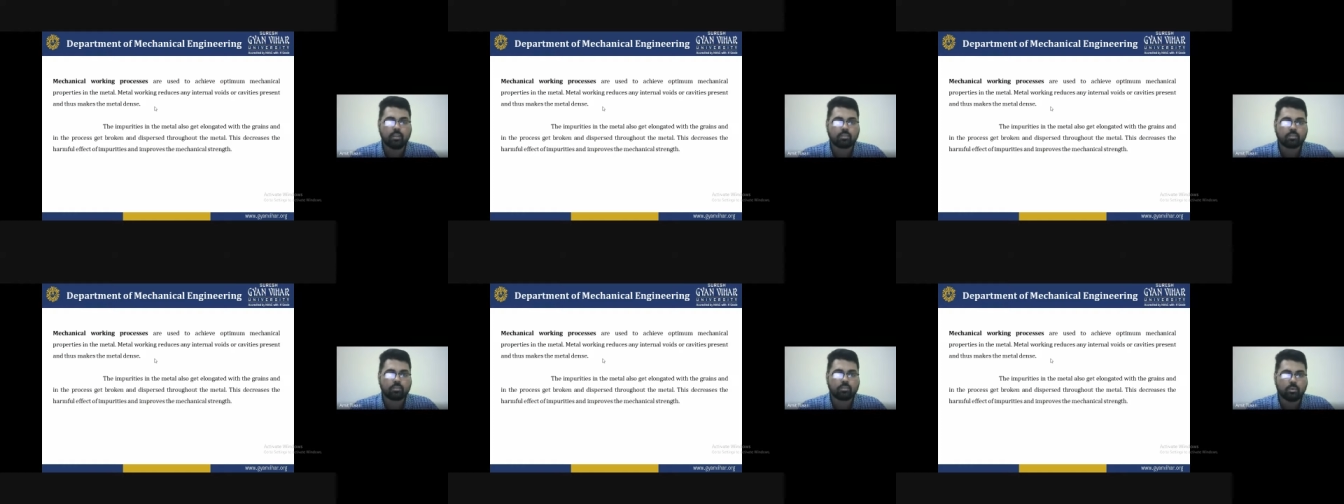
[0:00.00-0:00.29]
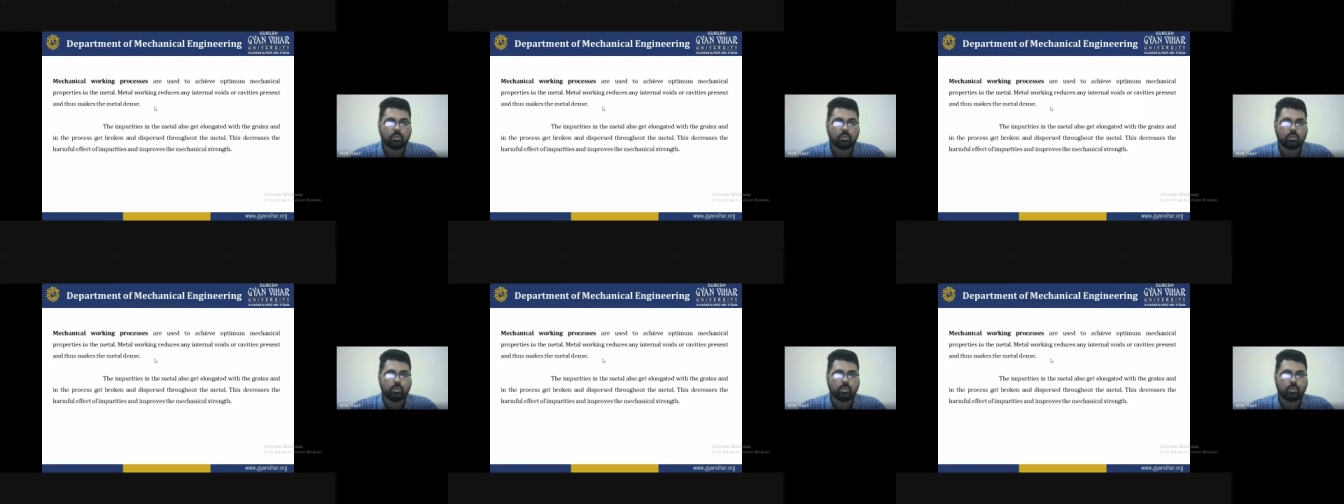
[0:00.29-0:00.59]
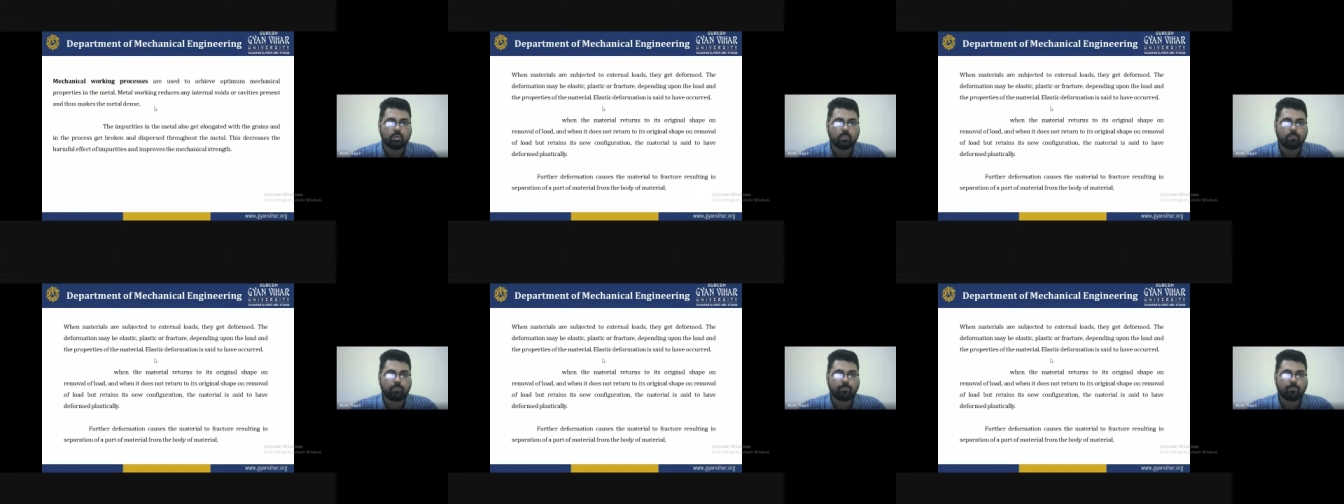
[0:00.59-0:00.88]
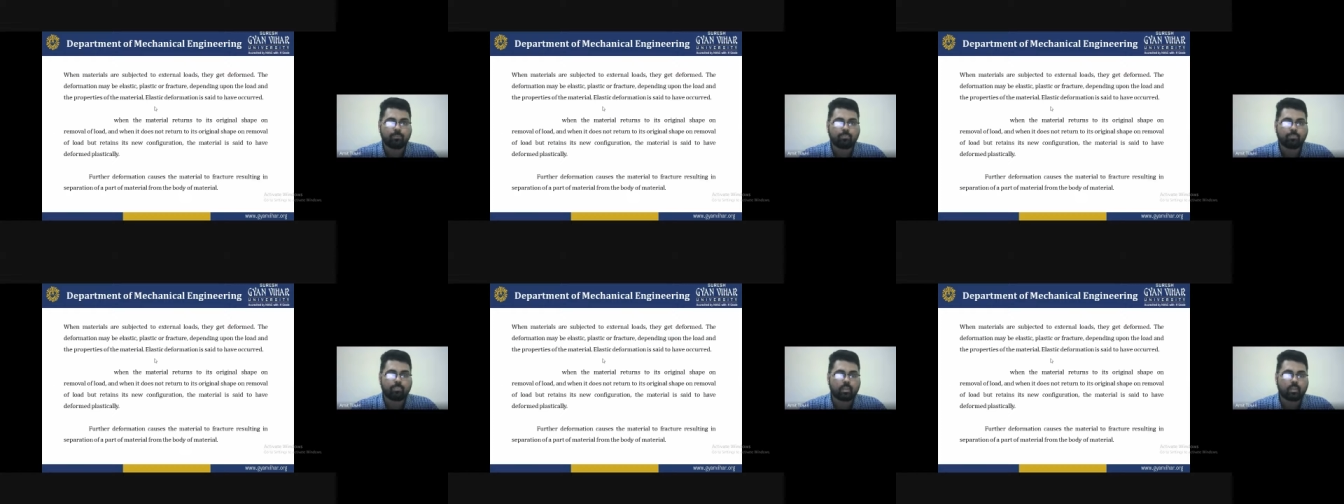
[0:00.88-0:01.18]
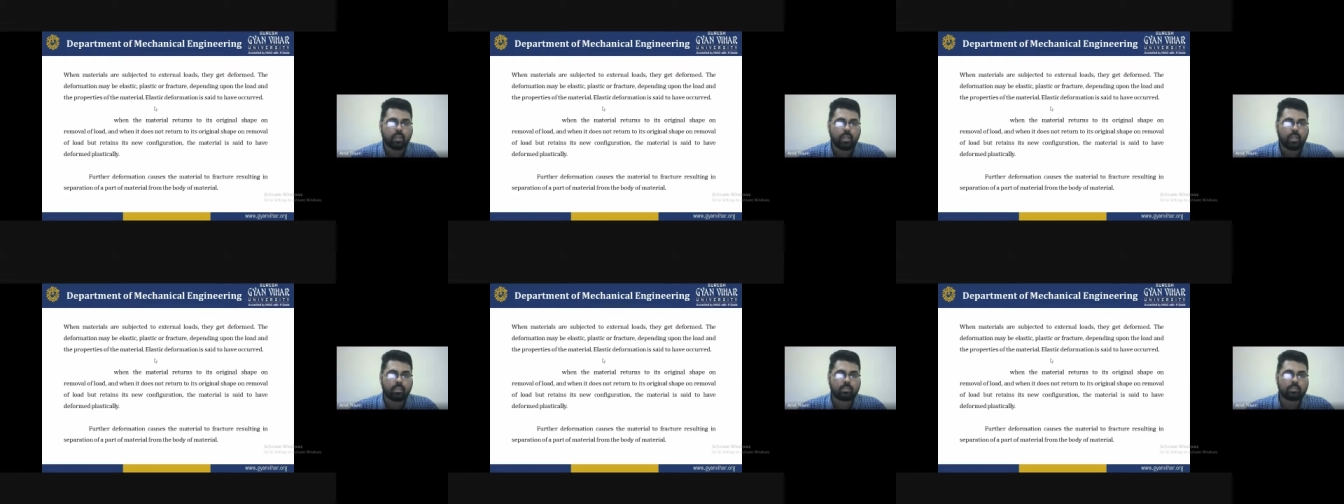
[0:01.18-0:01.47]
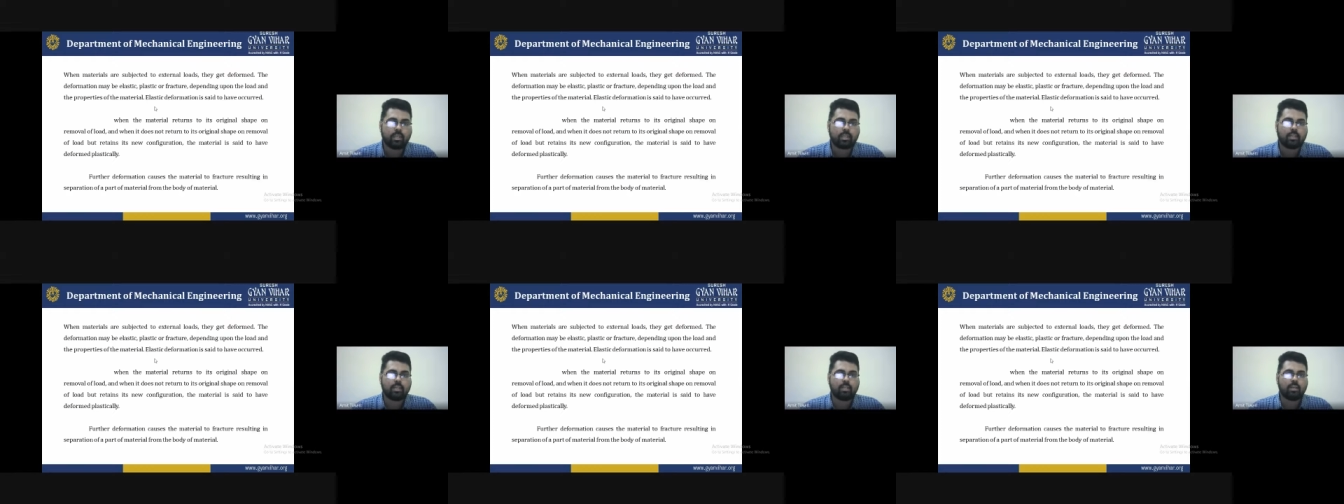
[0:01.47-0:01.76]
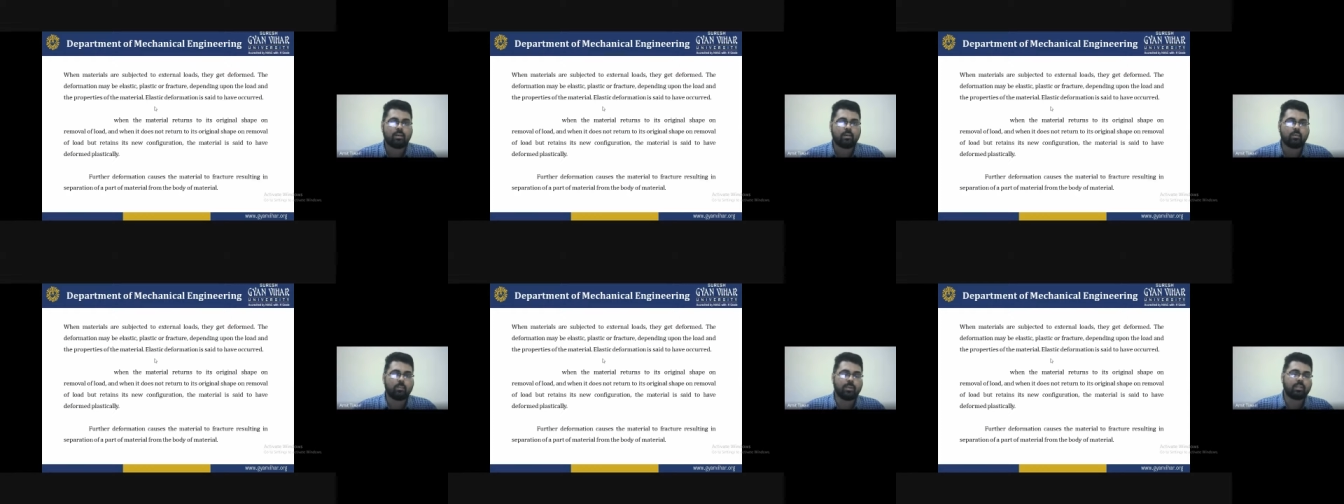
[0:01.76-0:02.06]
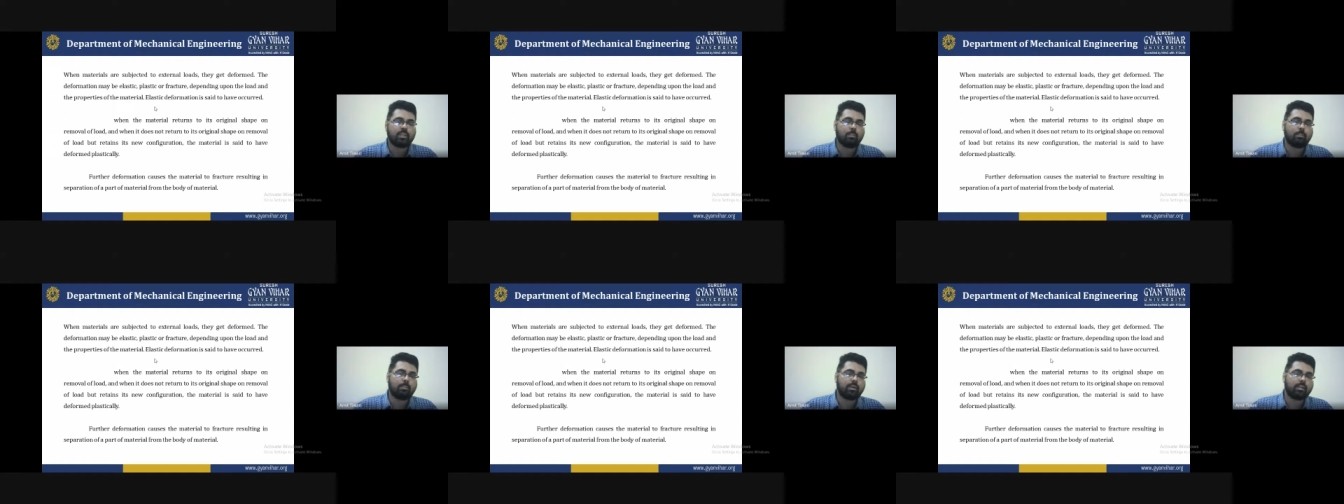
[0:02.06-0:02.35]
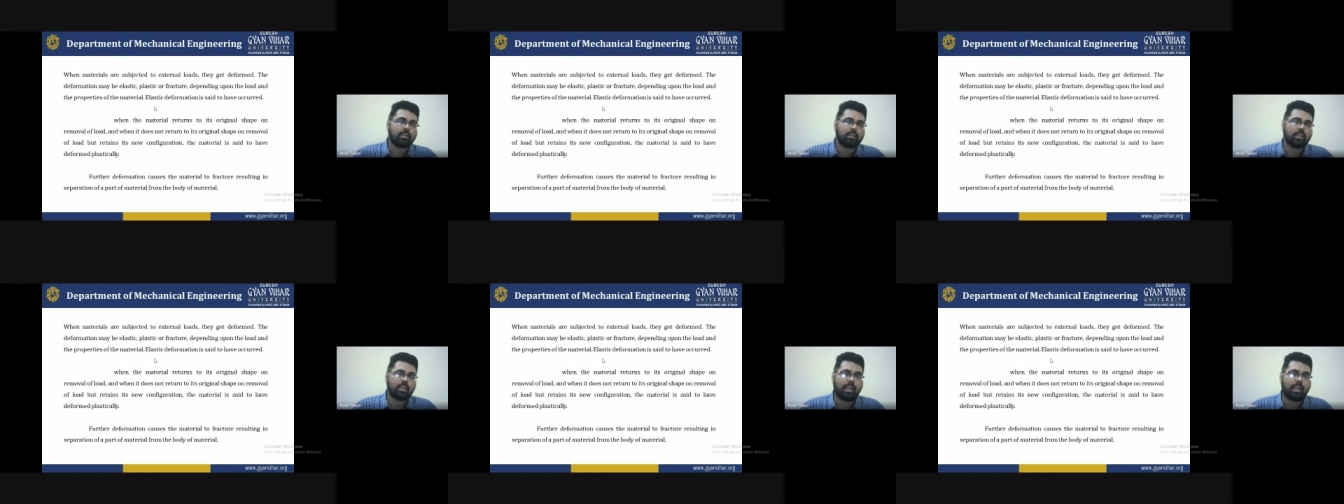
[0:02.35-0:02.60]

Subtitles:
So at that when the material